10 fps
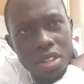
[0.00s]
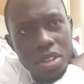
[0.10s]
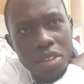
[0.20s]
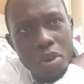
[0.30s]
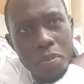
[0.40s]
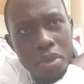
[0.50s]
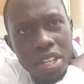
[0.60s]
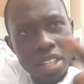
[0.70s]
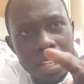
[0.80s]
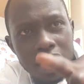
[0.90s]
they were paying
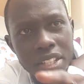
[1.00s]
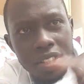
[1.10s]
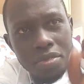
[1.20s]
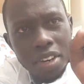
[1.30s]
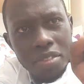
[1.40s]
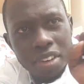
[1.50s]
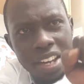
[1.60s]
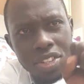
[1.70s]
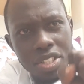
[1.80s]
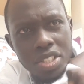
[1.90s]
that lady
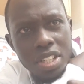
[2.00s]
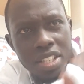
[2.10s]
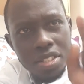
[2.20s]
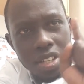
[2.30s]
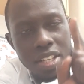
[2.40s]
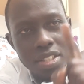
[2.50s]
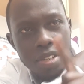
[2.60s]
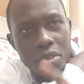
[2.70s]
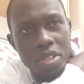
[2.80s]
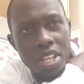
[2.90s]
500 shillings in a
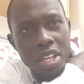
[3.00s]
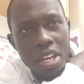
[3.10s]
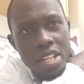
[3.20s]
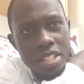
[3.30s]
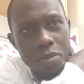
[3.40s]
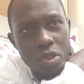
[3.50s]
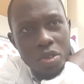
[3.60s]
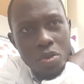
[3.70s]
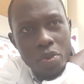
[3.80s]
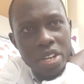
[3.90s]
single day. Someone
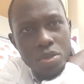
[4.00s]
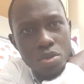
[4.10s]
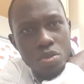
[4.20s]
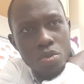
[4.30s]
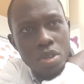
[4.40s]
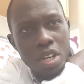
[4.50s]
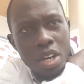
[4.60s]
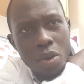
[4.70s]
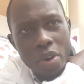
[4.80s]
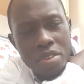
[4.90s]
who went to school,
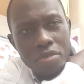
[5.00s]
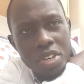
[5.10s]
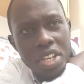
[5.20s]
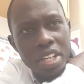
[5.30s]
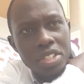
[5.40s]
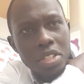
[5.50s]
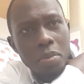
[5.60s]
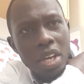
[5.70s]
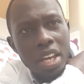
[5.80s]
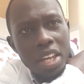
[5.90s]
went for internship,
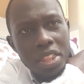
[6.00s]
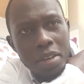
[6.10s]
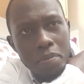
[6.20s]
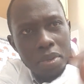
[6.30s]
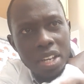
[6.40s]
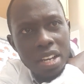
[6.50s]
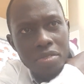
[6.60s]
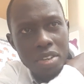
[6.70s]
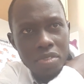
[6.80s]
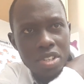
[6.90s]
and they're paying her
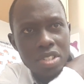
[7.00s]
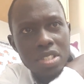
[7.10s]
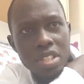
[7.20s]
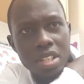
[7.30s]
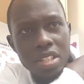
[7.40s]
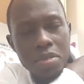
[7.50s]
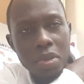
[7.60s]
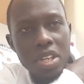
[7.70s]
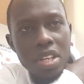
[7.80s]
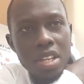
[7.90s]
500 shillings per
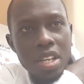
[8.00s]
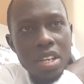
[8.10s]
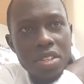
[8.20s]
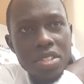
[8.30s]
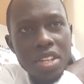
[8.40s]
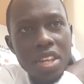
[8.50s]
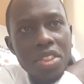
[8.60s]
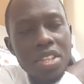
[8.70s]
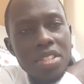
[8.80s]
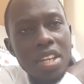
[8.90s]
day. These are the
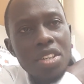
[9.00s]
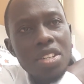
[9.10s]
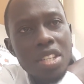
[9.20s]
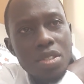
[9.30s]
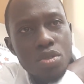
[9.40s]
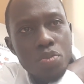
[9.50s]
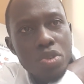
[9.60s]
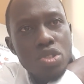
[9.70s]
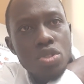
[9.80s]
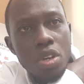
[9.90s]
things that need to be
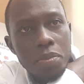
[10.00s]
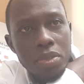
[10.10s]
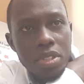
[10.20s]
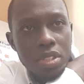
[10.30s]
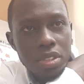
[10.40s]
stopped.